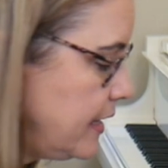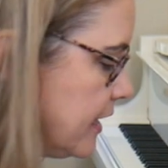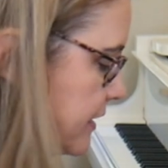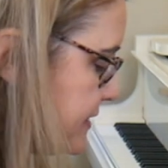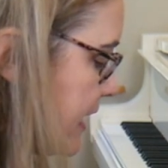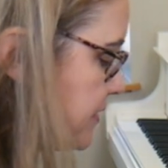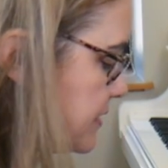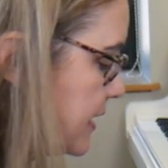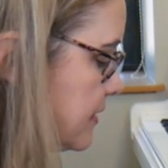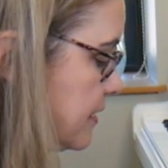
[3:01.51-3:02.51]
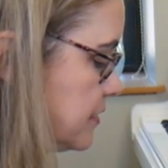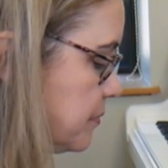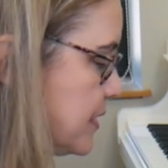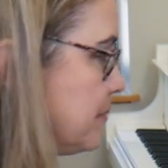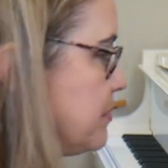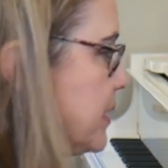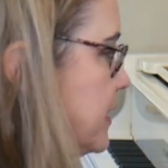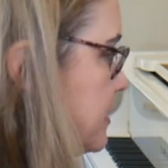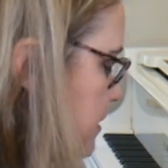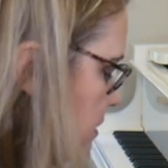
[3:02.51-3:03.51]
It sounds like this when I play
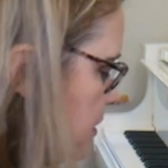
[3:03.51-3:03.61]
it.